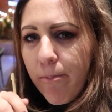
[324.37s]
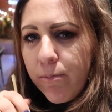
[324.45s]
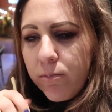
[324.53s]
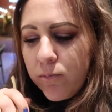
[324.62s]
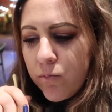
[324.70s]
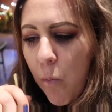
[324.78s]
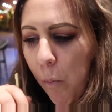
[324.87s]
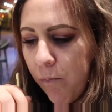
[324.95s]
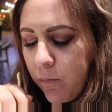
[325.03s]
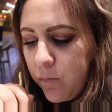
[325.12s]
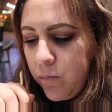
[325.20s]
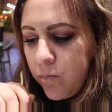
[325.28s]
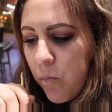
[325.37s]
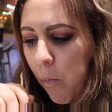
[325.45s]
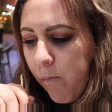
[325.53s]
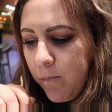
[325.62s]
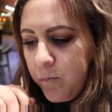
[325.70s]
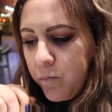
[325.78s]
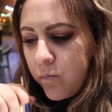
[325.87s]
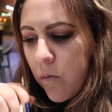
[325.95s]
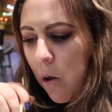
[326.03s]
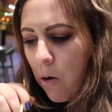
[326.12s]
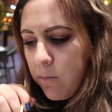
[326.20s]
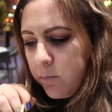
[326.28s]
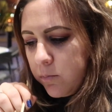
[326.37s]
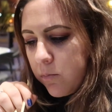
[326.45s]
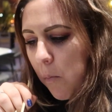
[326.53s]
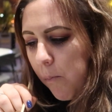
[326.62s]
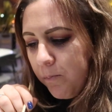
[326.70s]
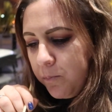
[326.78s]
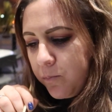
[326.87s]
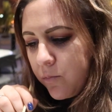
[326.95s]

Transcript: in there. Really? It's kind of different for a sushi to have